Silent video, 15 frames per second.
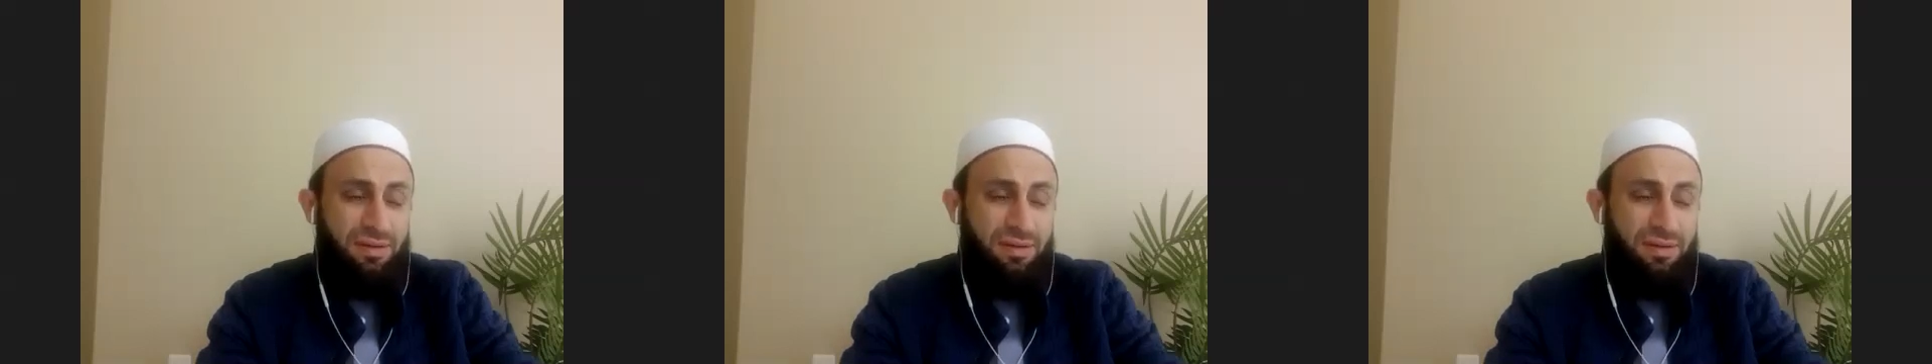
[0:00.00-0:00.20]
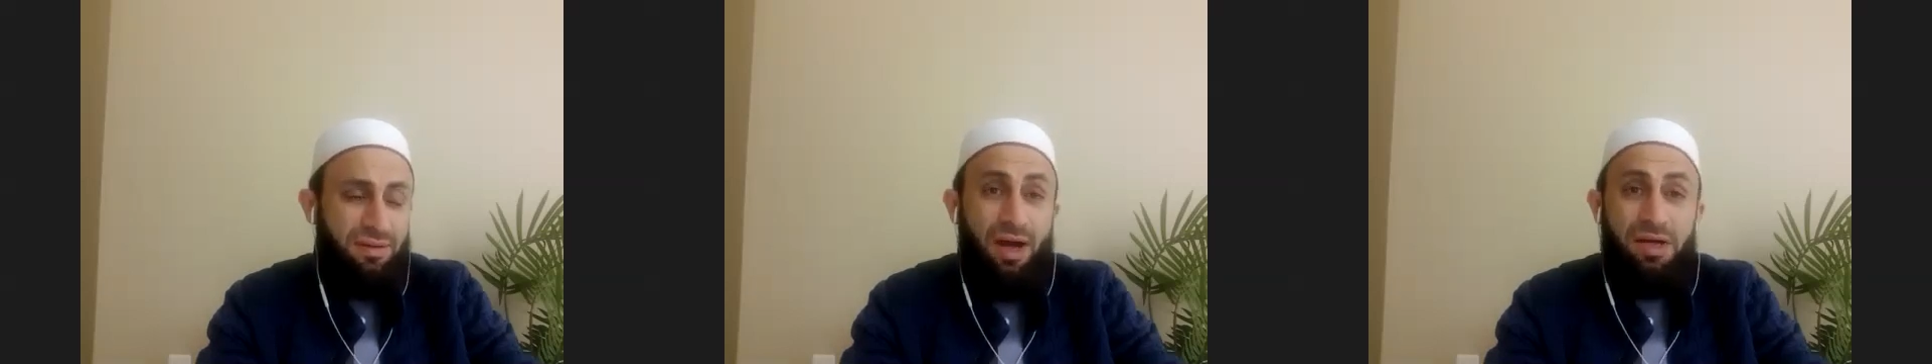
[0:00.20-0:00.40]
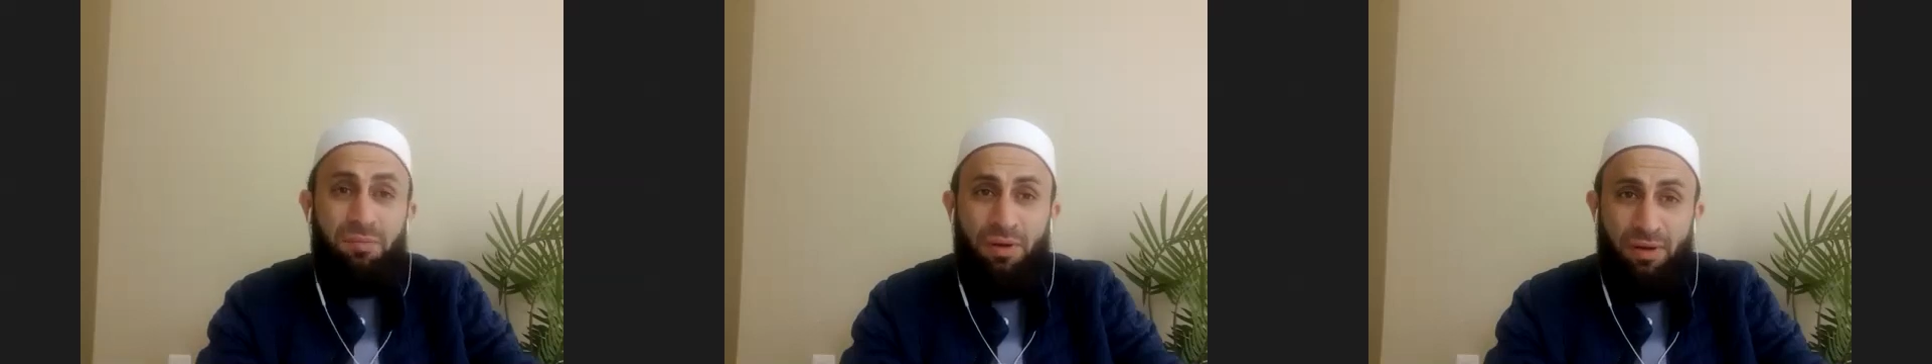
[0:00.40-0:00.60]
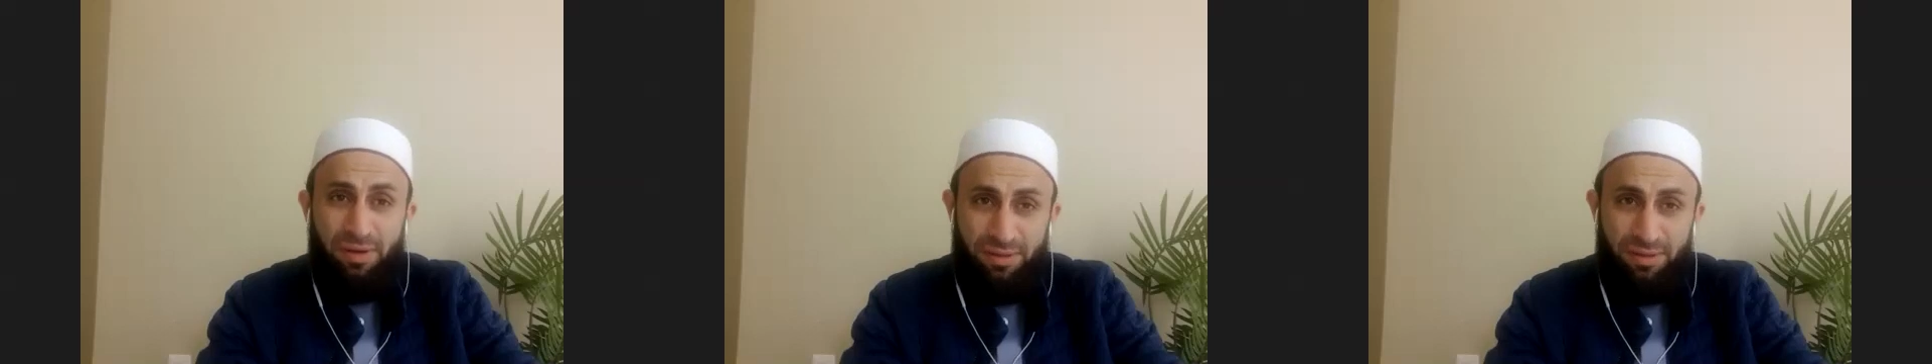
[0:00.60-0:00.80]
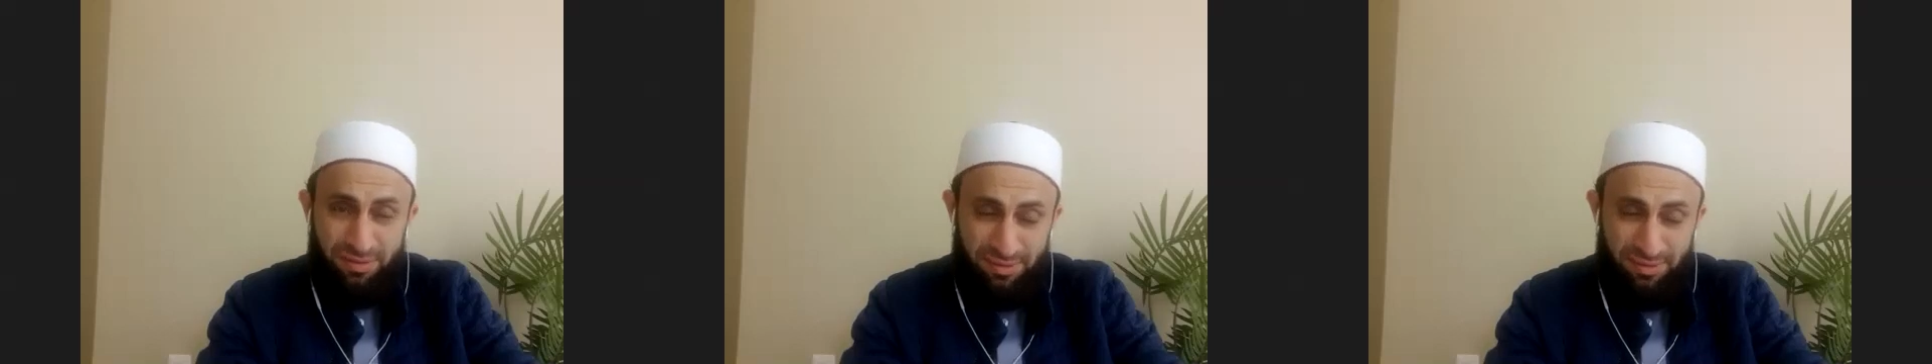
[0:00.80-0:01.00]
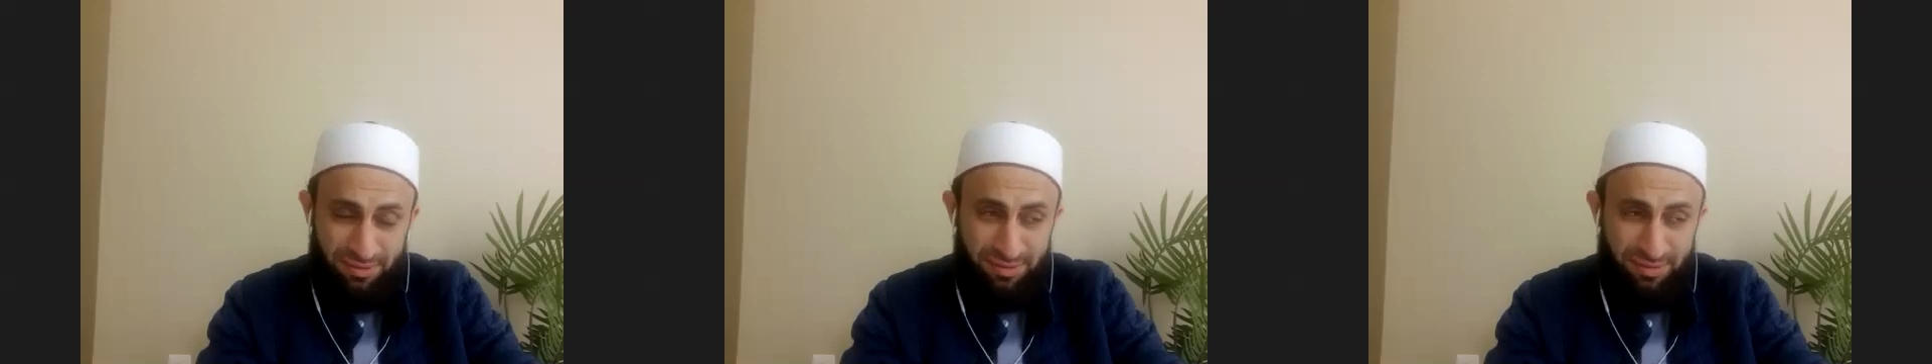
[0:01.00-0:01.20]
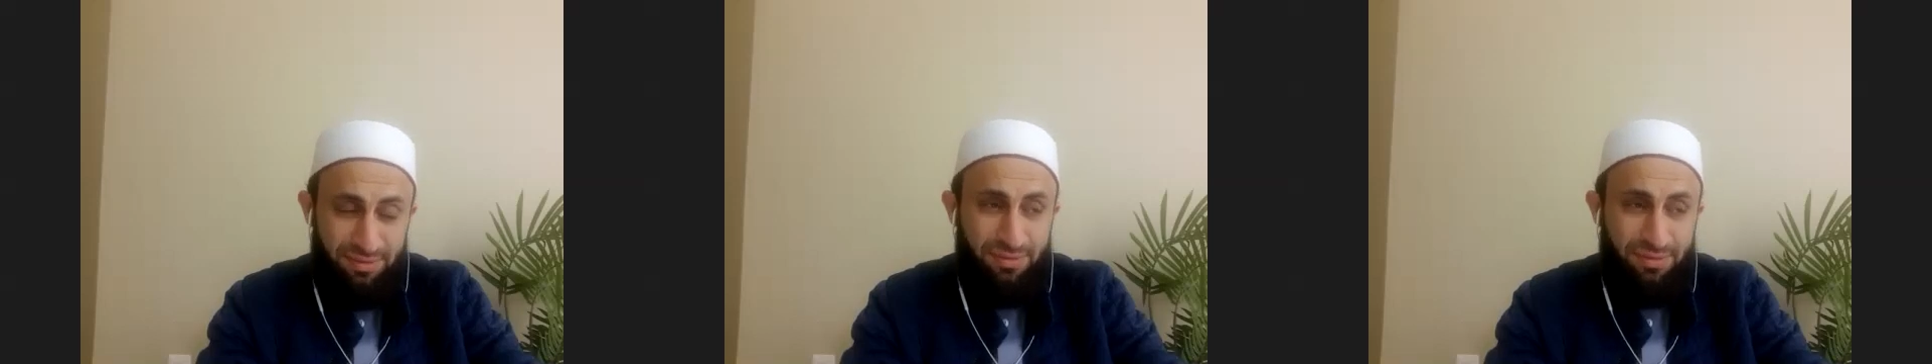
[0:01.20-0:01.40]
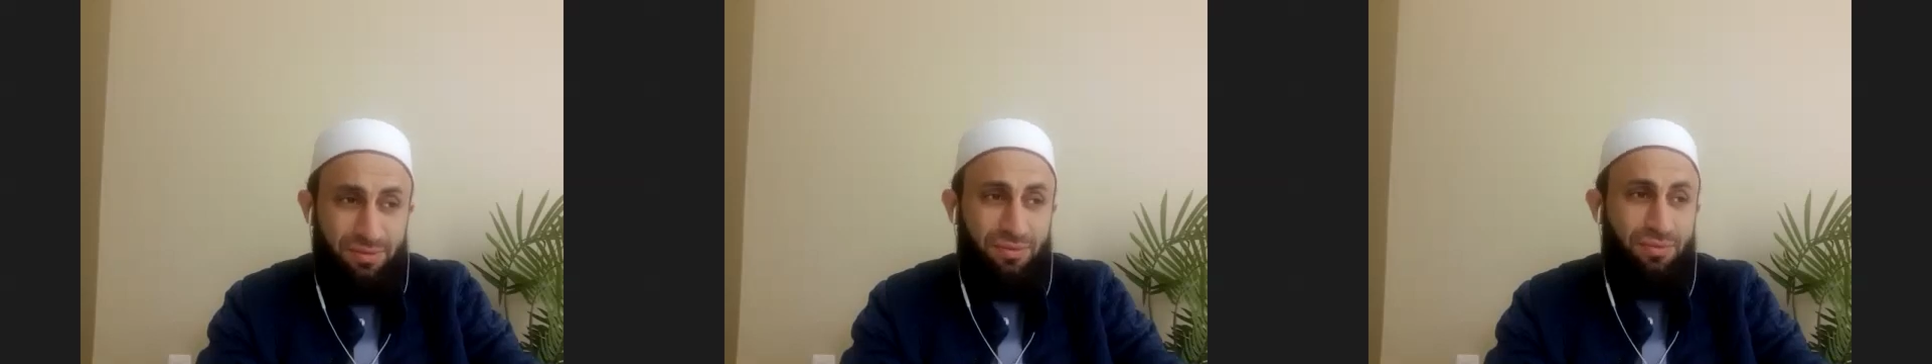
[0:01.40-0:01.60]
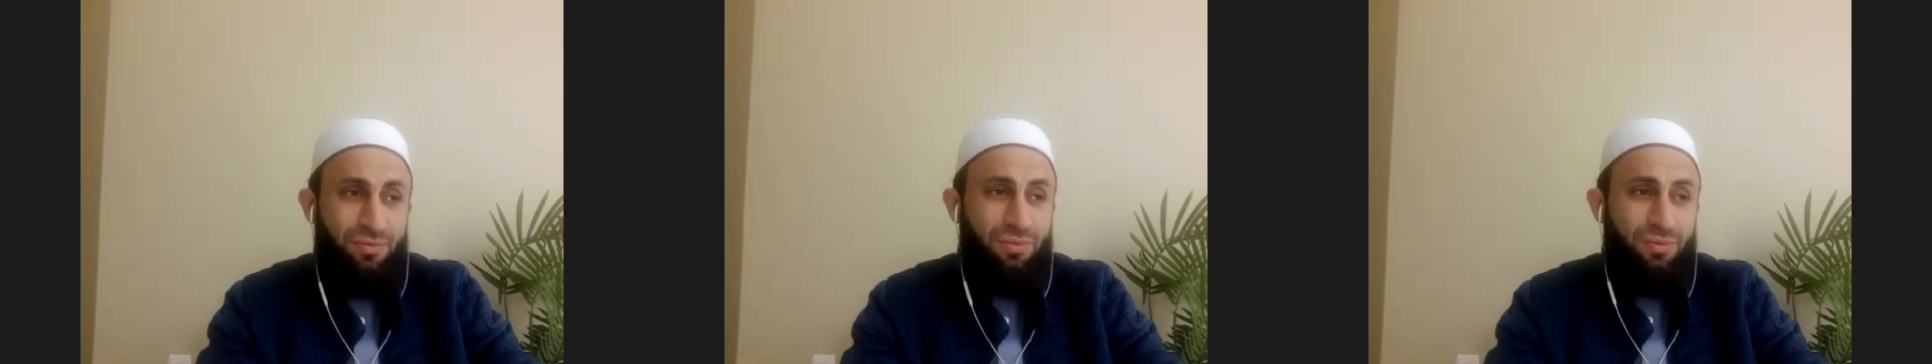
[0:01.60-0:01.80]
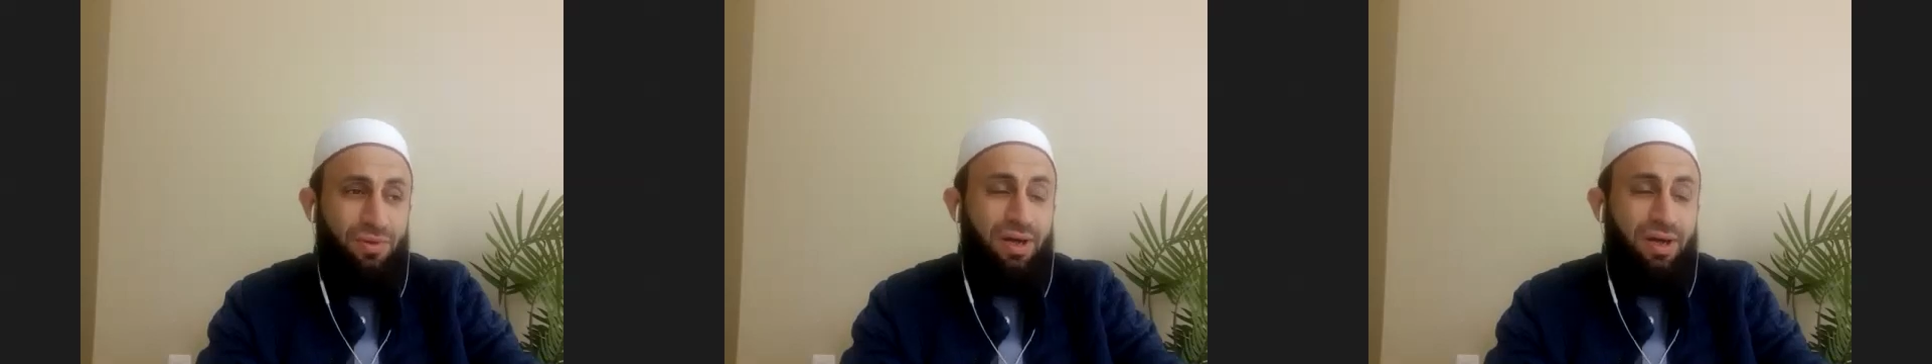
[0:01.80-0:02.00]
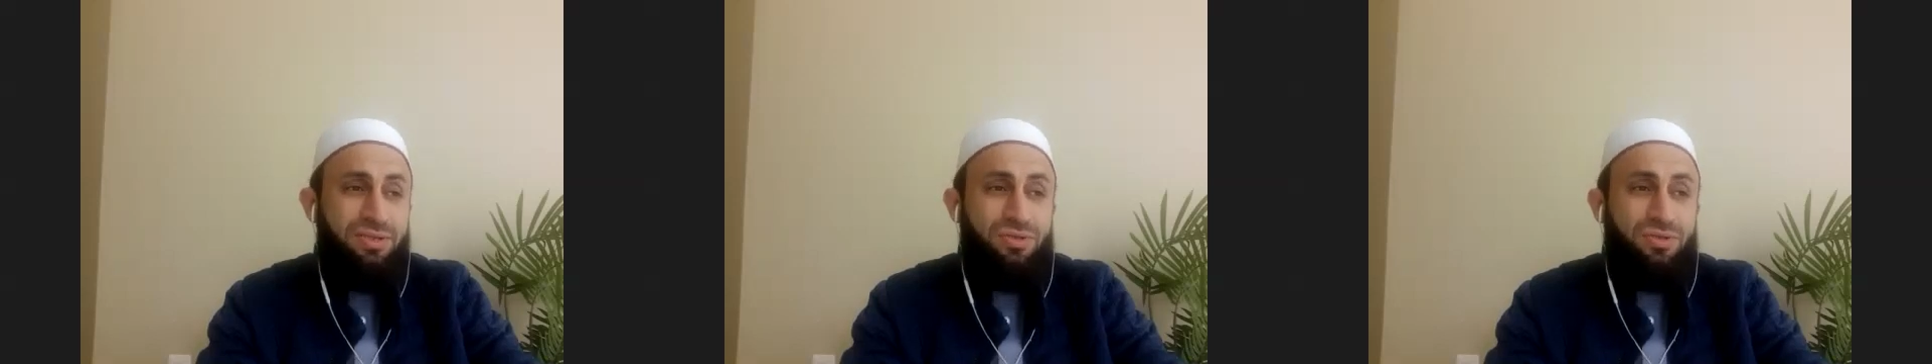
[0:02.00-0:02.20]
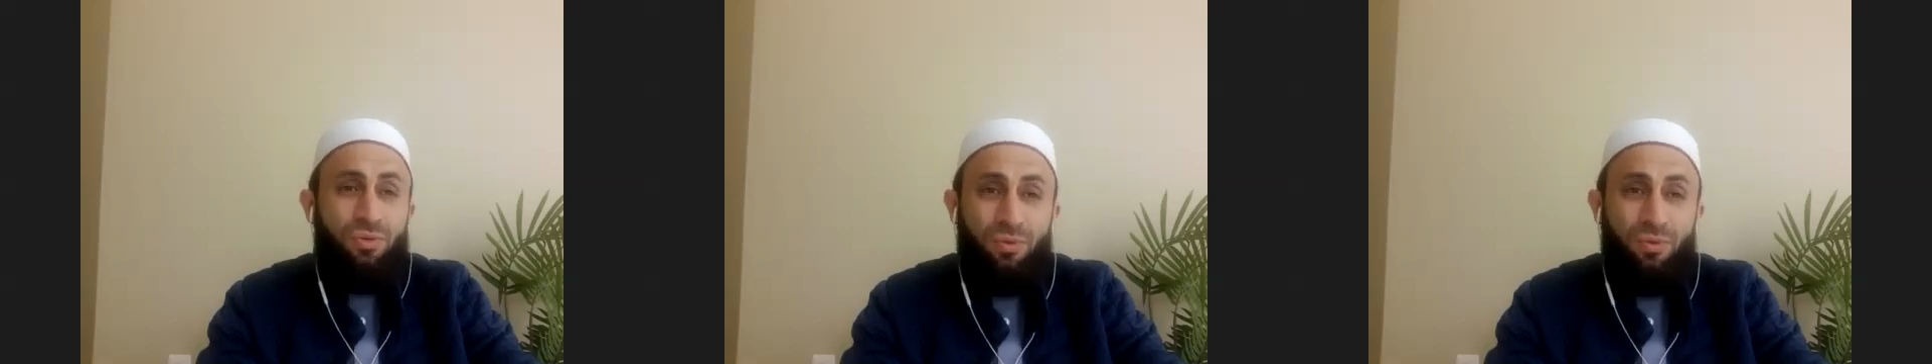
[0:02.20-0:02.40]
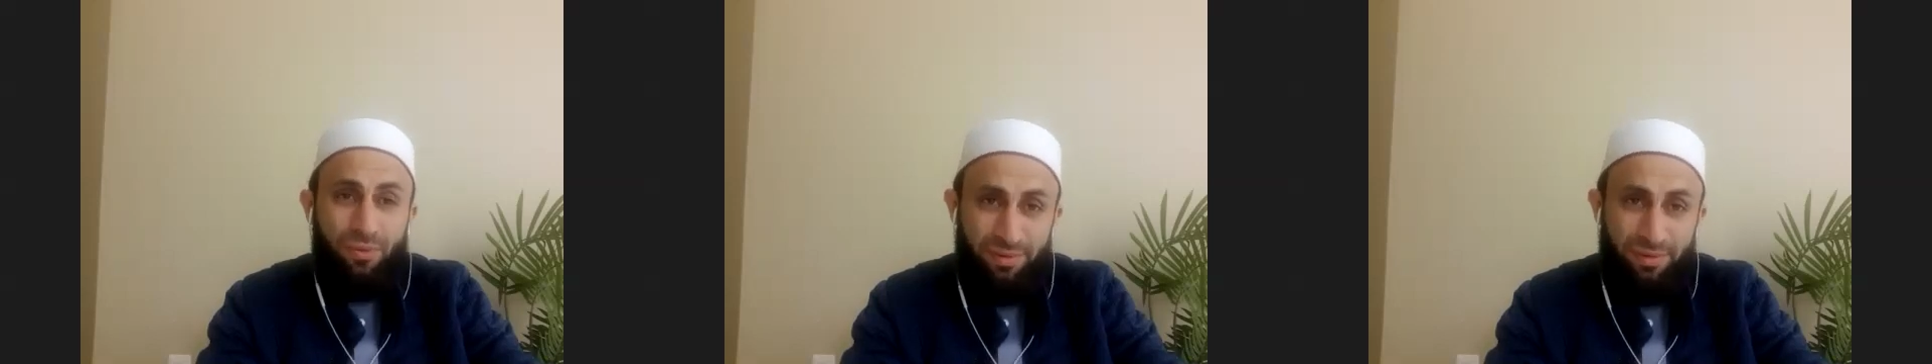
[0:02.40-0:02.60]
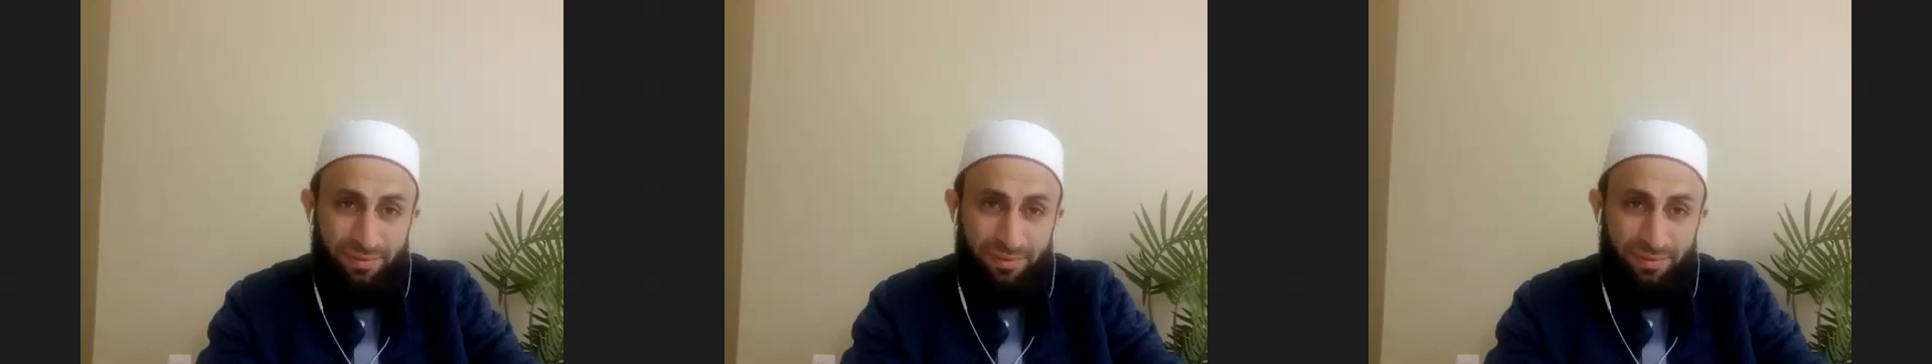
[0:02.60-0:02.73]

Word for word: high marks or high score